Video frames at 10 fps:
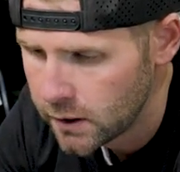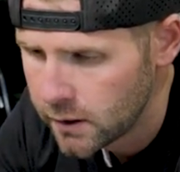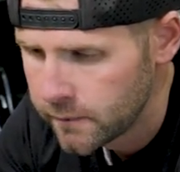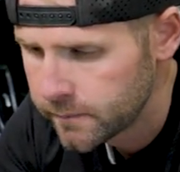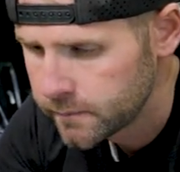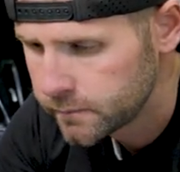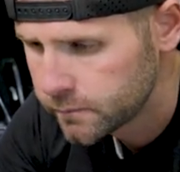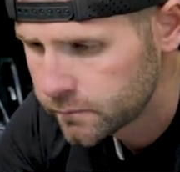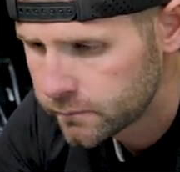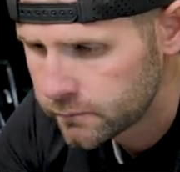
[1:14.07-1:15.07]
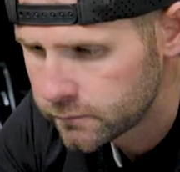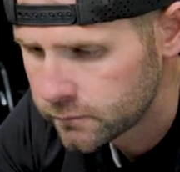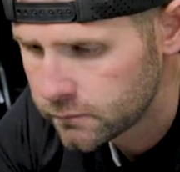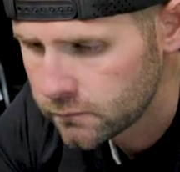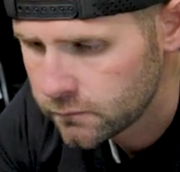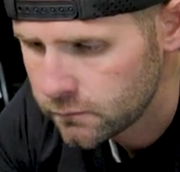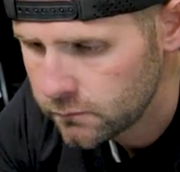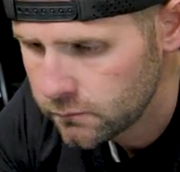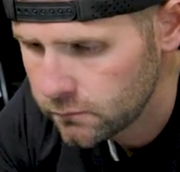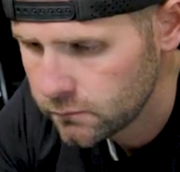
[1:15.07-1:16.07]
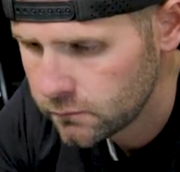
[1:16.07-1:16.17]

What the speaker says: Nothing is said.